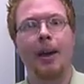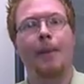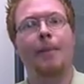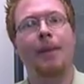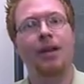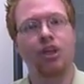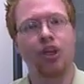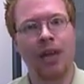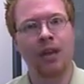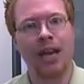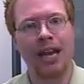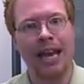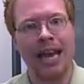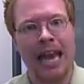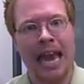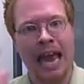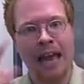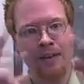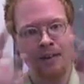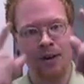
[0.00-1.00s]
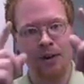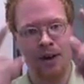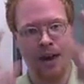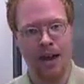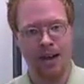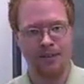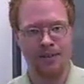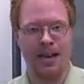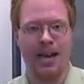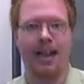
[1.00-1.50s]
But you would never
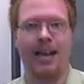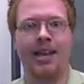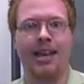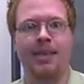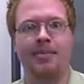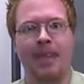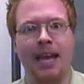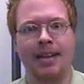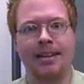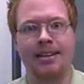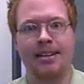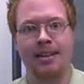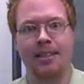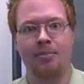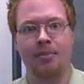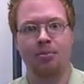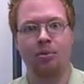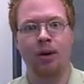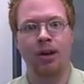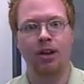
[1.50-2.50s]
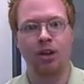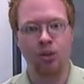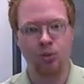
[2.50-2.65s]
have gotten them to that point.